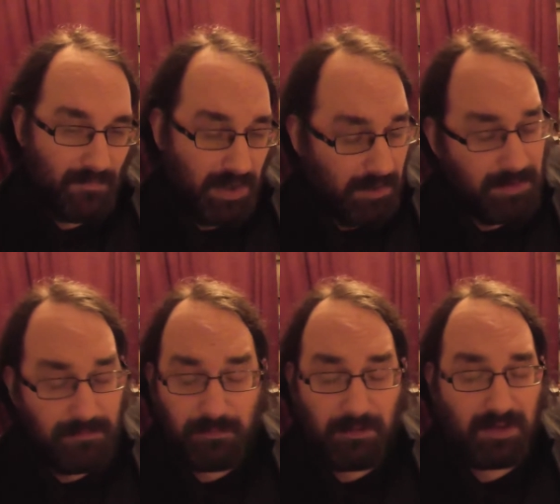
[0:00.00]
I
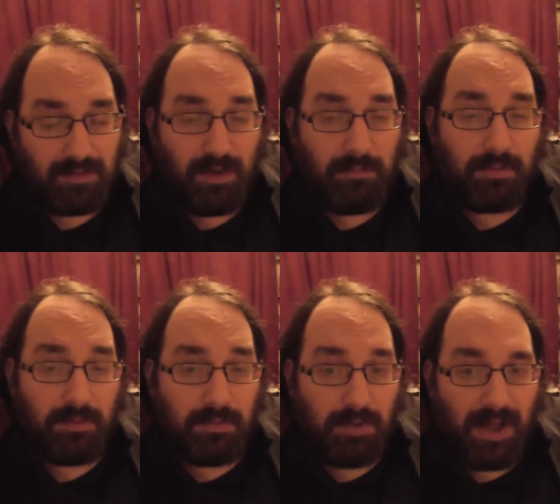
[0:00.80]
mean, for
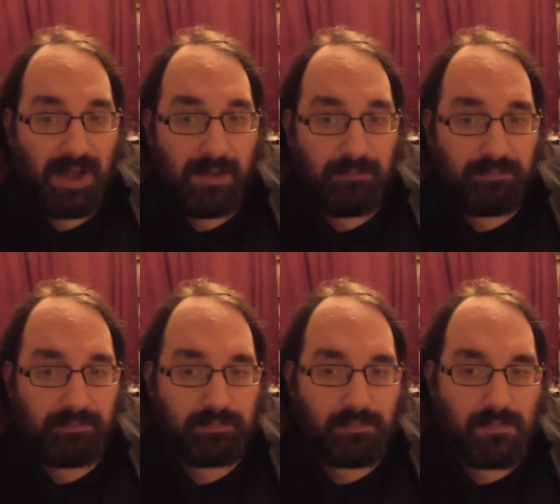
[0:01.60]
example,
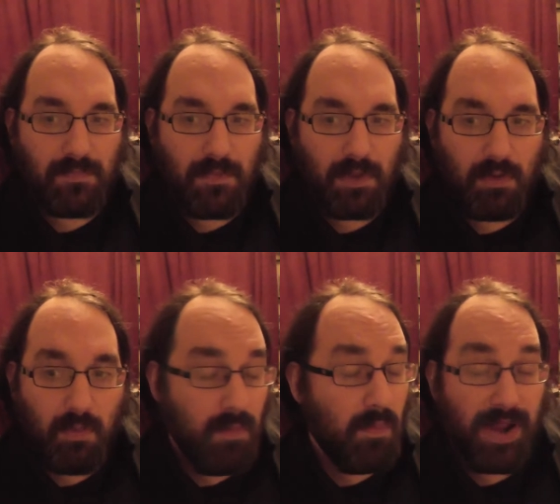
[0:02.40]
um,
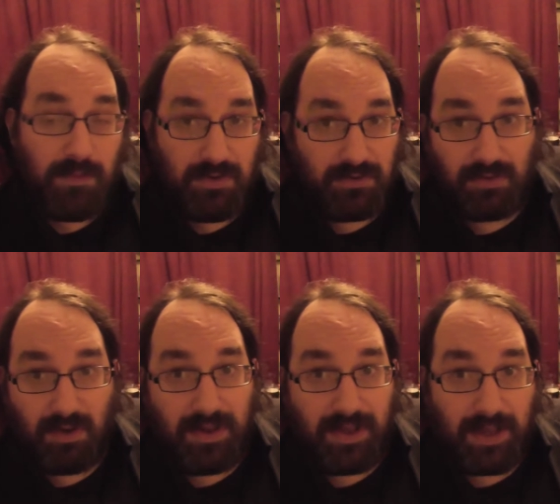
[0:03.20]
when Wayward
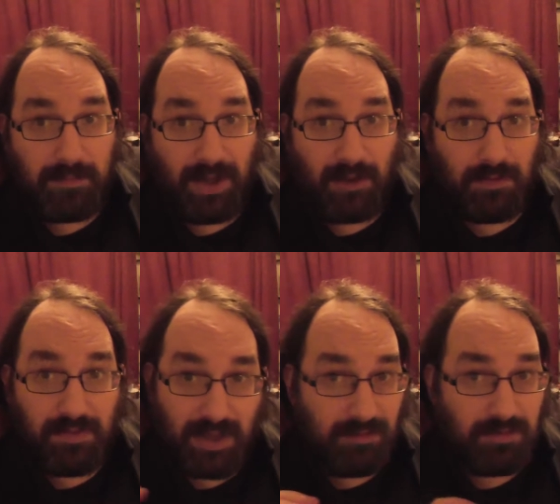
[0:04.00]
Sky came
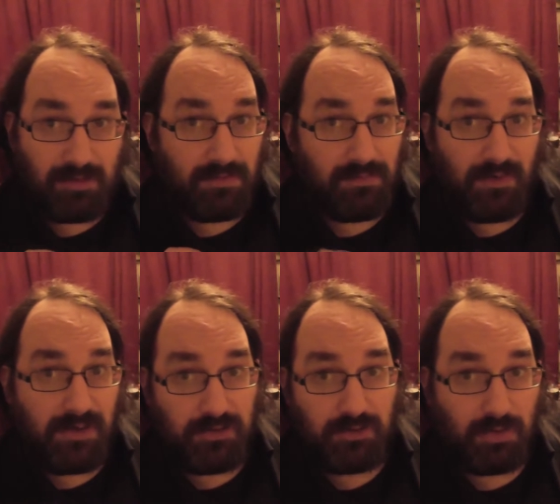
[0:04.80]
out, that was just a
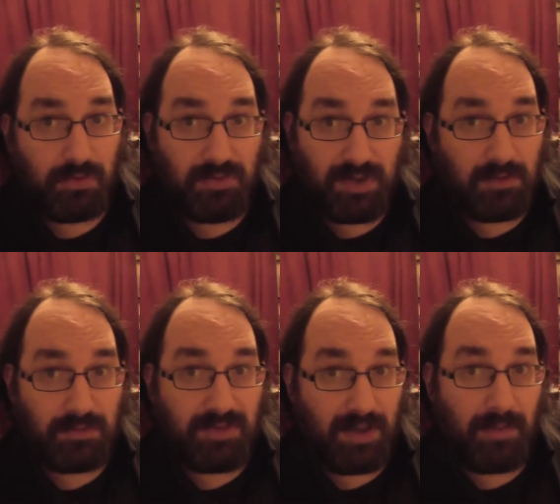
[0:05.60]
very short little
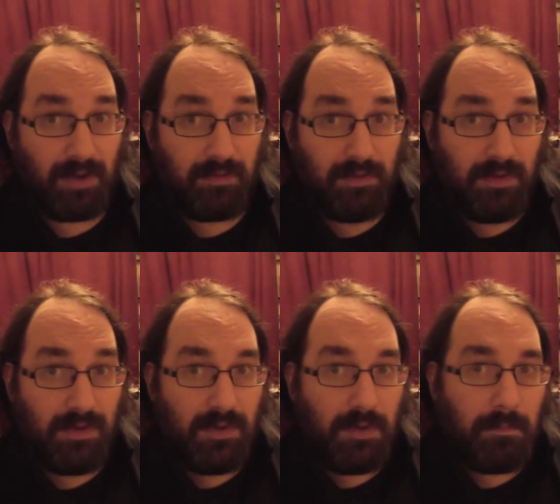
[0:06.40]
demo,
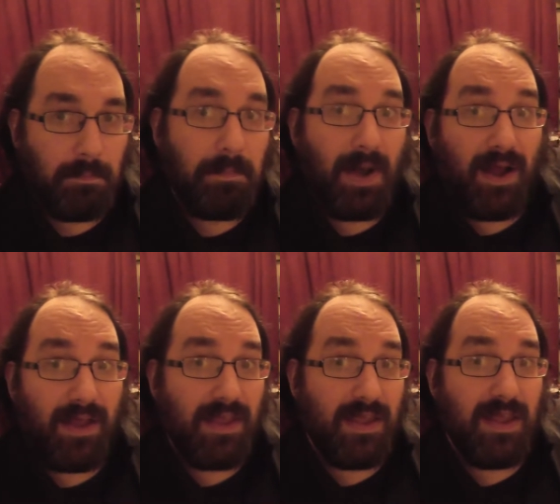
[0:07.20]

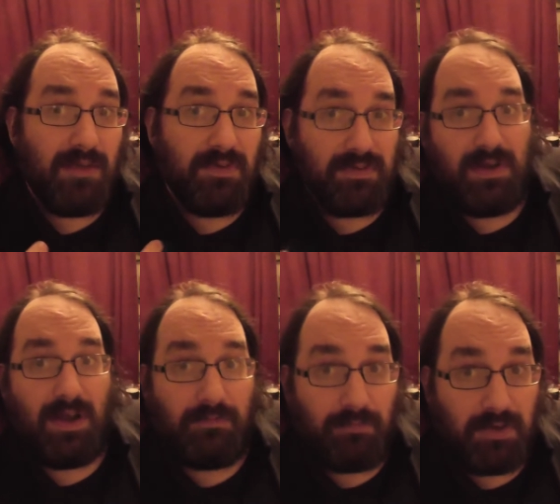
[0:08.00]
but it was
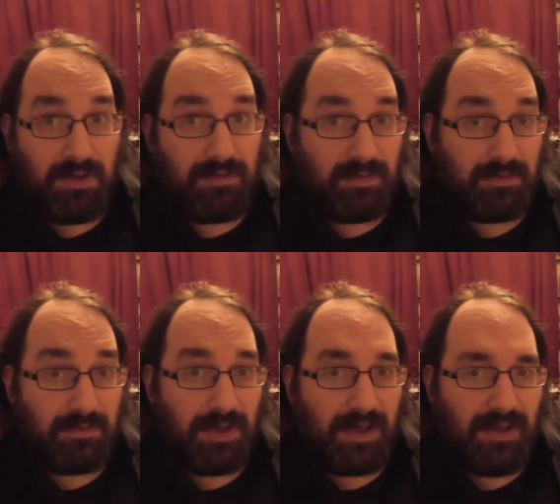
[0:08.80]
enough for you
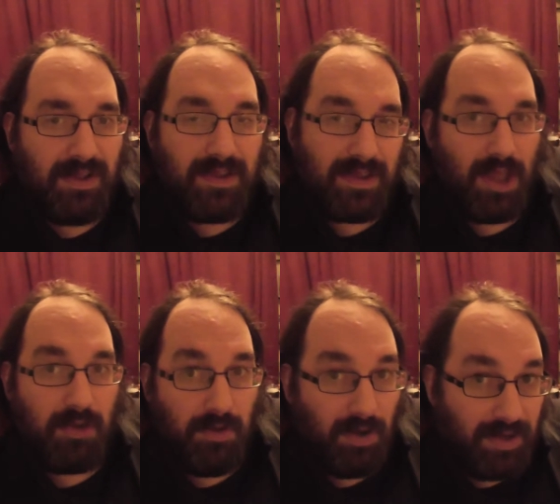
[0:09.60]
to uh, get a
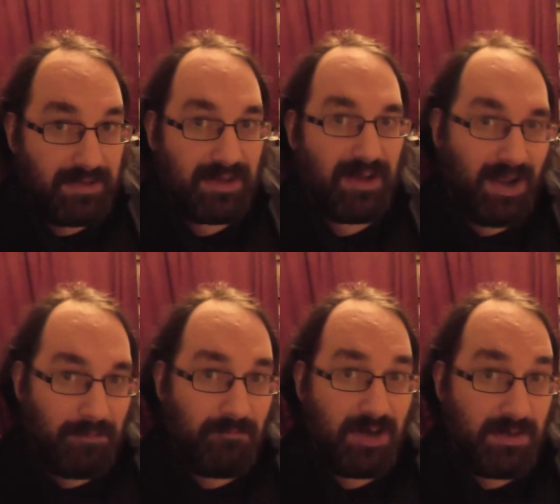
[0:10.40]
good idea
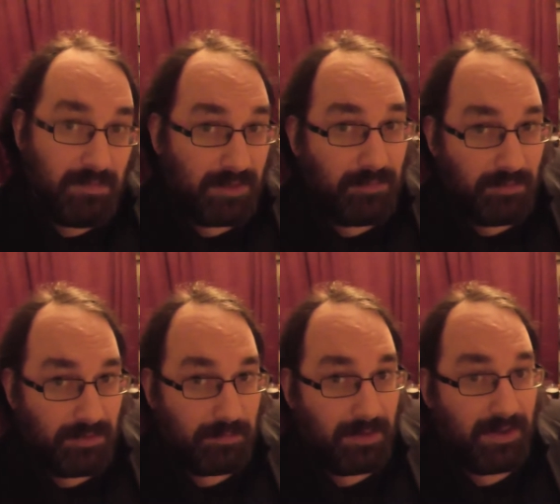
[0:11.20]
and really made me
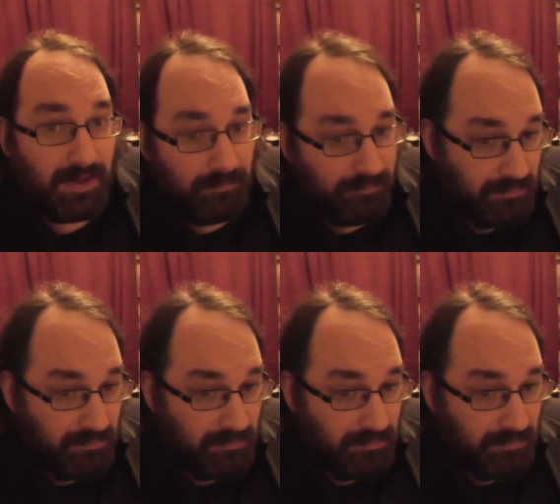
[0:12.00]
want to buy it.